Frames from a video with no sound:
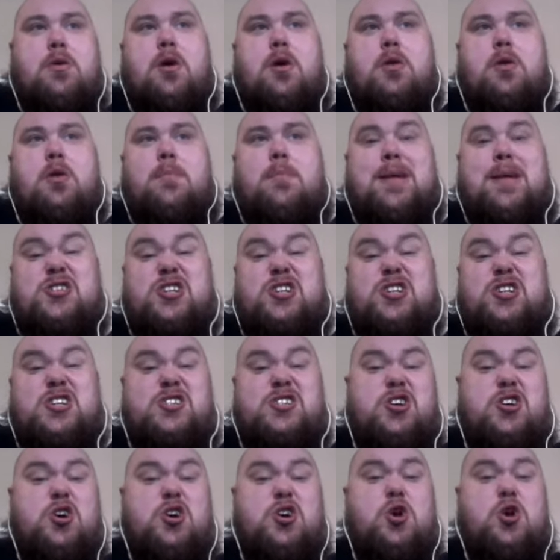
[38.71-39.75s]

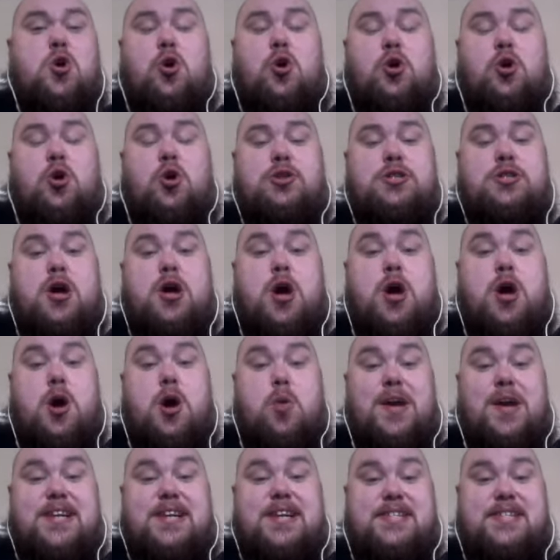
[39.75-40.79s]
Manchester called
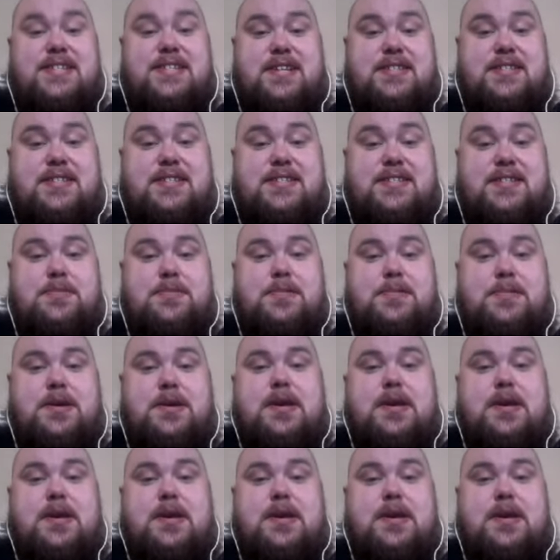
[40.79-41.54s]
Oasis.